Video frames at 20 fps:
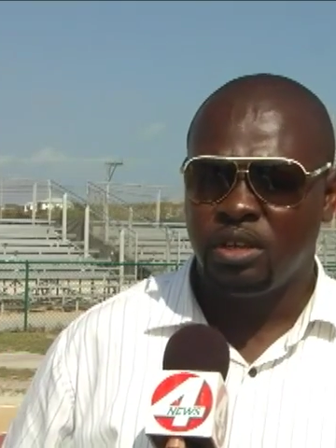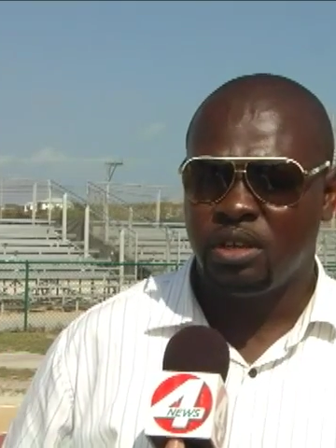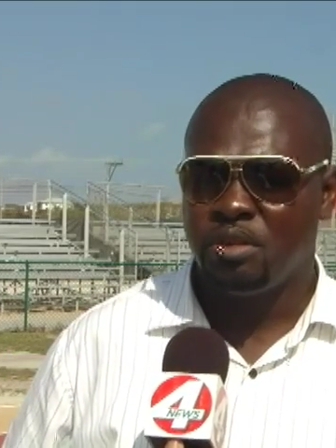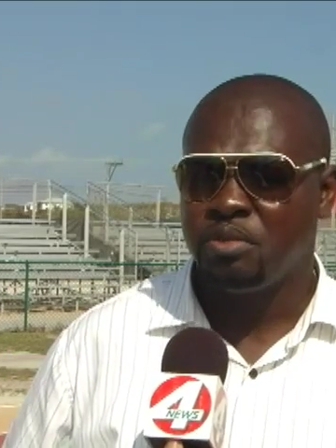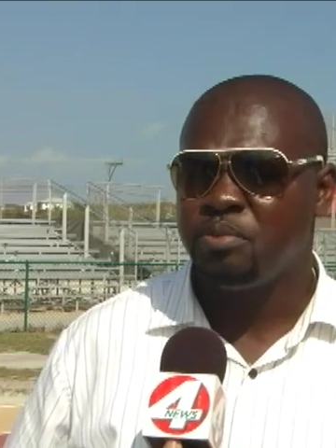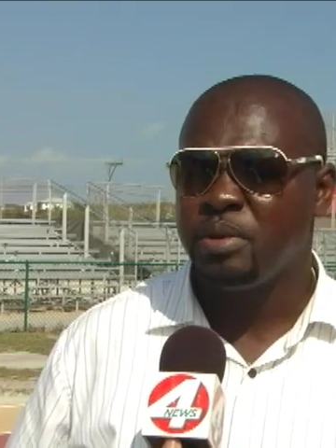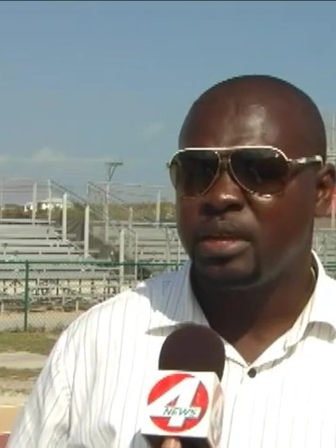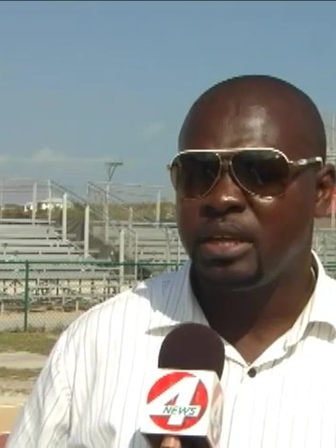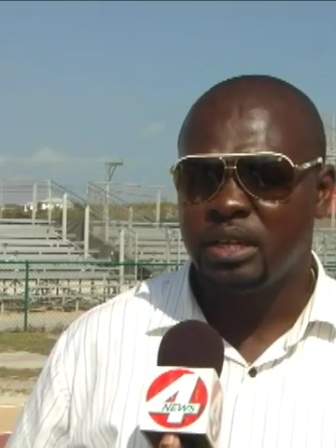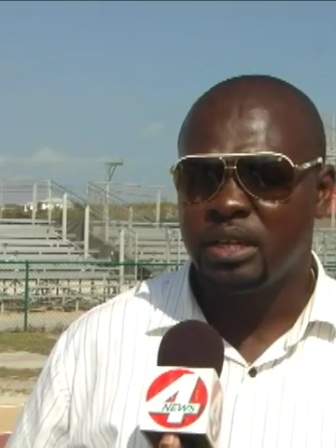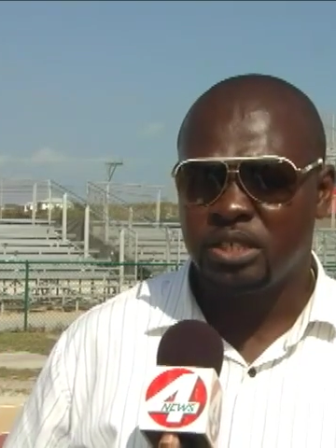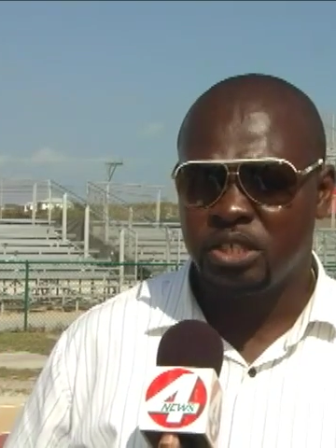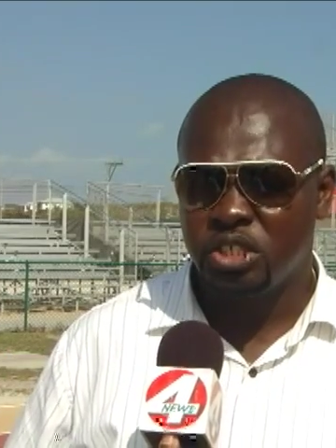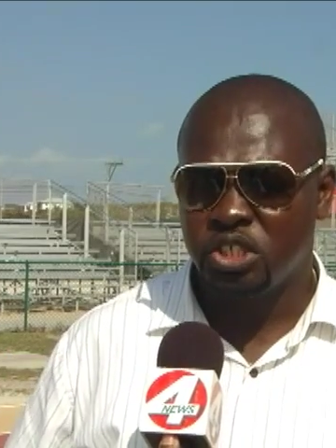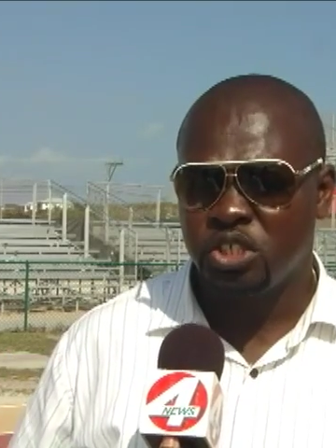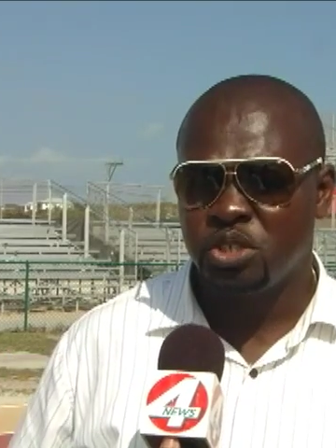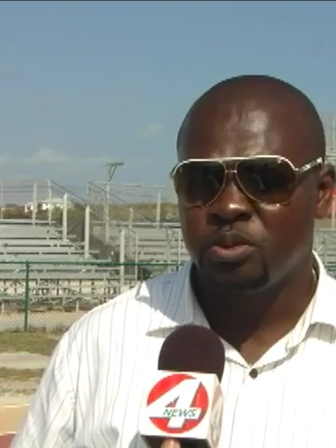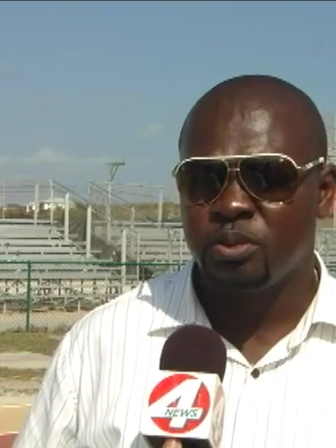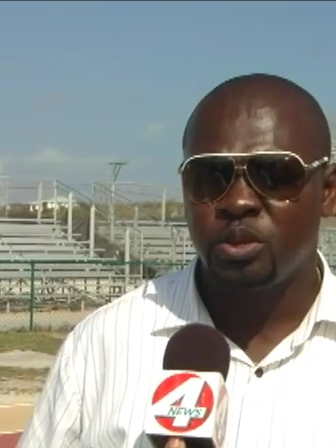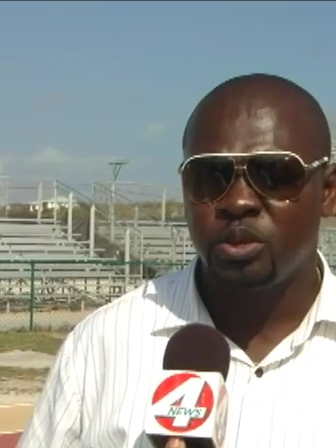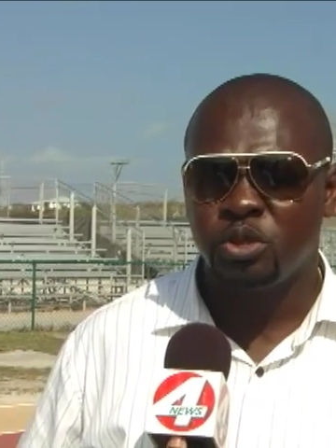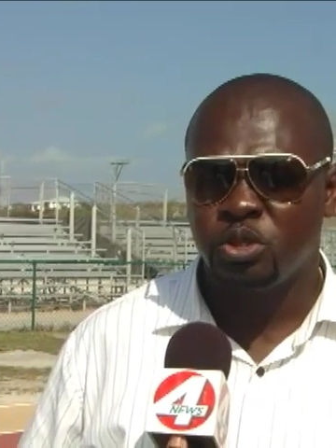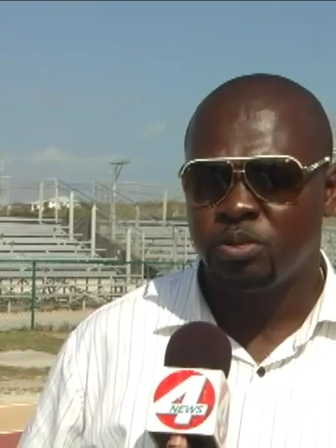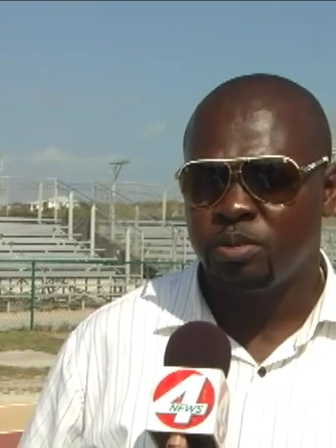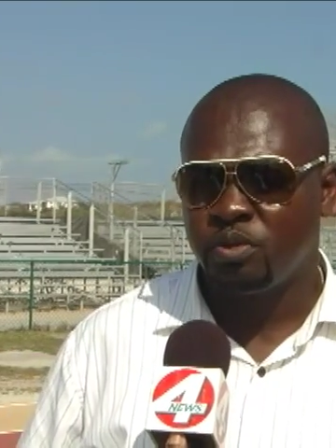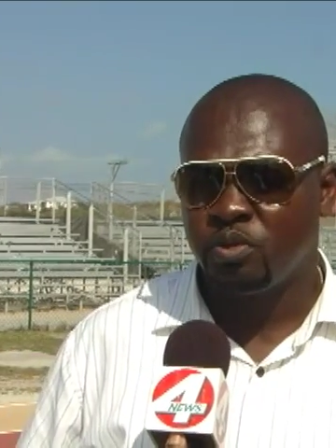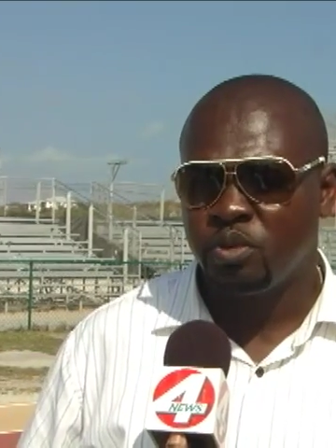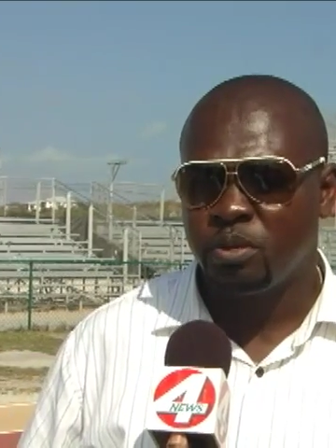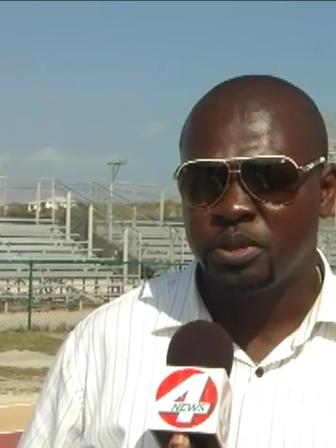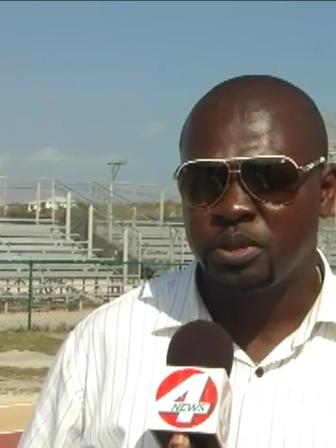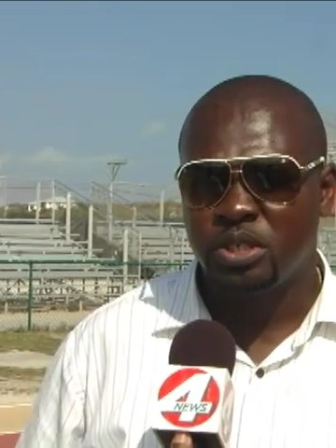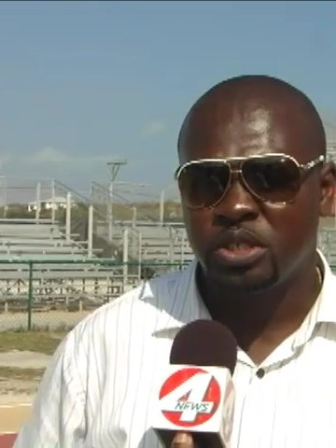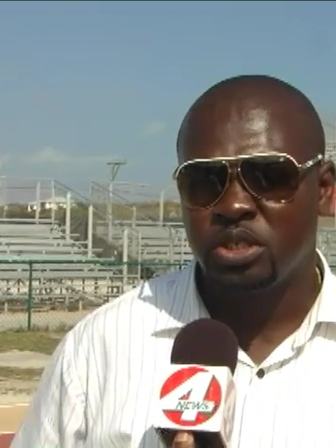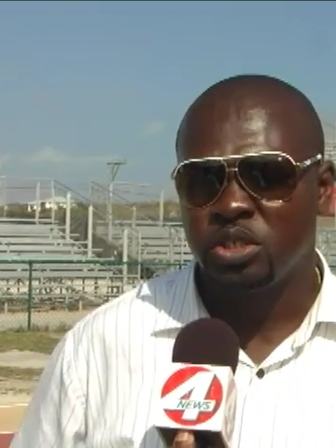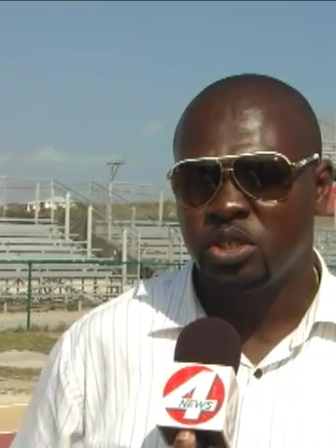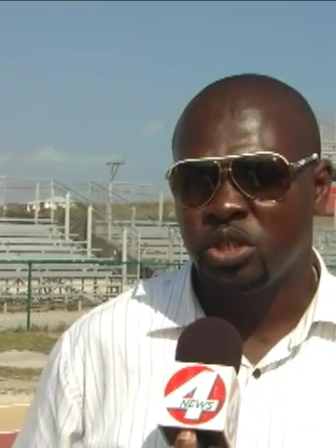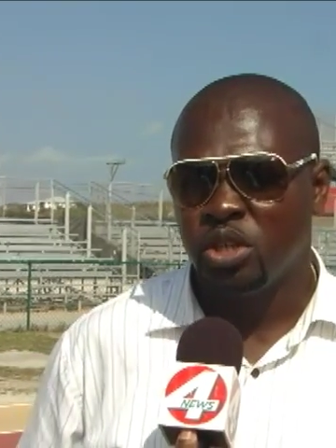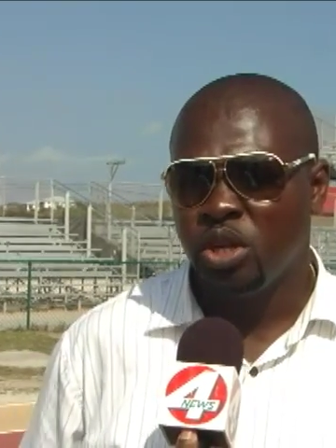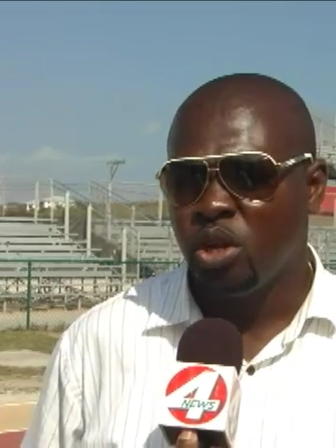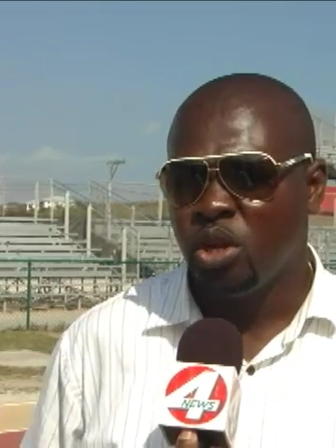and being consistent with those performances